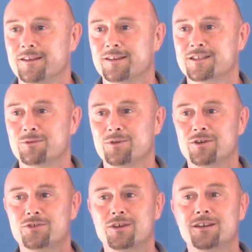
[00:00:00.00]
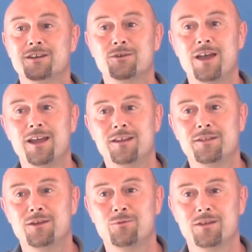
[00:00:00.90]
So we're not trying to do
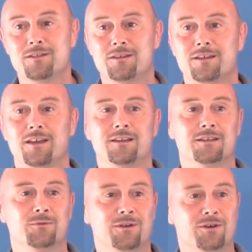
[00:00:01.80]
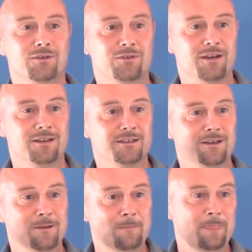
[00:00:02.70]
anything with the data, we're not trying
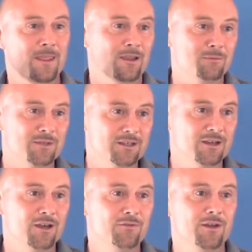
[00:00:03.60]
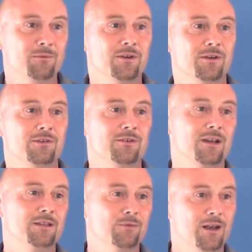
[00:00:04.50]
to observe it, we're not
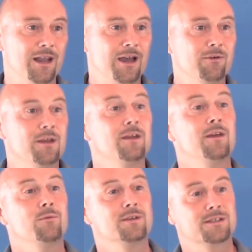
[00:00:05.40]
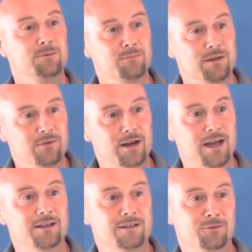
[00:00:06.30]
trying to allow it, we simply
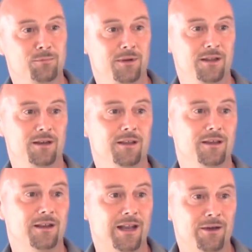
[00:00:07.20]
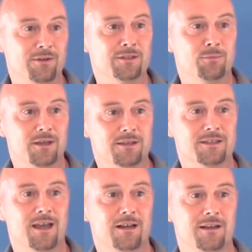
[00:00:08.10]
relax completely and allow it to be
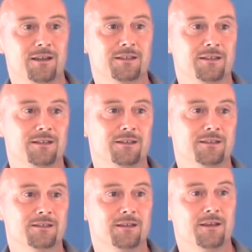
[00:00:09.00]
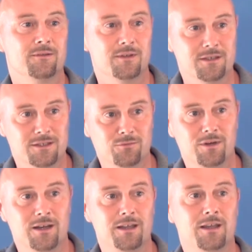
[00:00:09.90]
exactly as it is. This is a
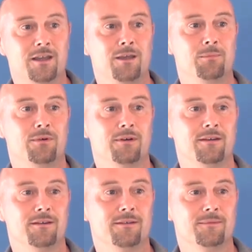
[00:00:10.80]
really key point.